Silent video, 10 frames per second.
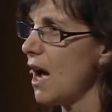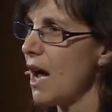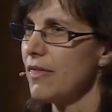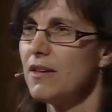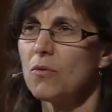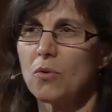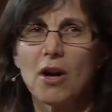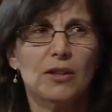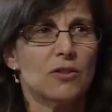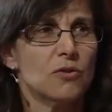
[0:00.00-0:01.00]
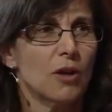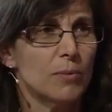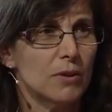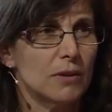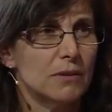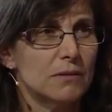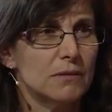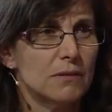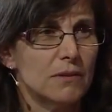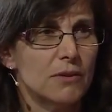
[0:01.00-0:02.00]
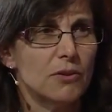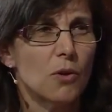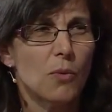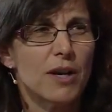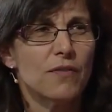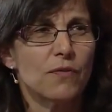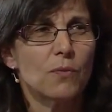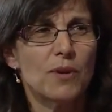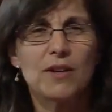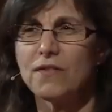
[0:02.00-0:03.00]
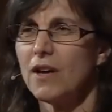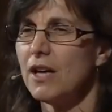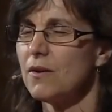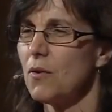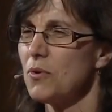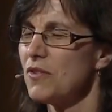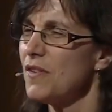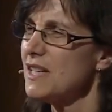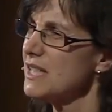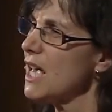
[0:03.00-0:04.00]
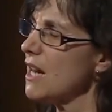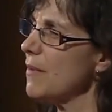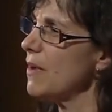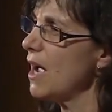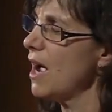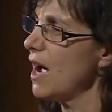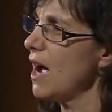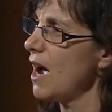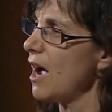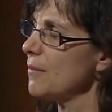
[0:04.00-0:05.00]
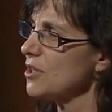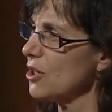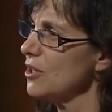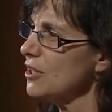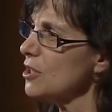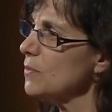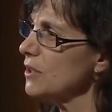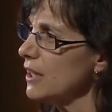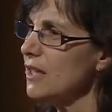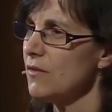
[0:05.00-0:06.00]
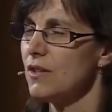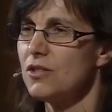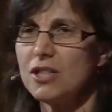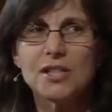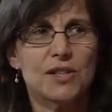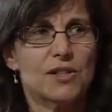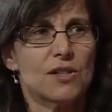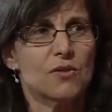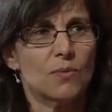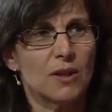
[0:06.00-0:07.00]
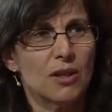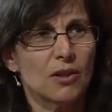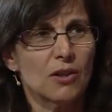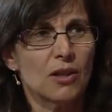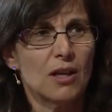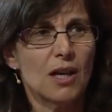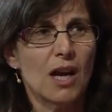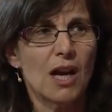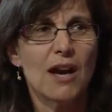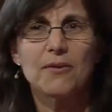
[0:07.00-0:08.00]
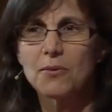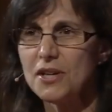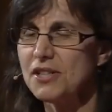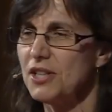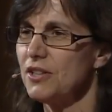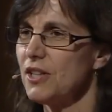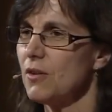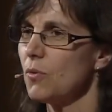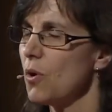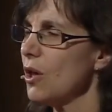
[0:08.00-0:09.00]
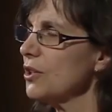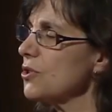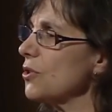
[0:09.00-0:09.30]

I think we're all in trouble? You know, what if, what if, I, what if I said, I'm, I'm starting to believe that Jesus is real and risen and we're all in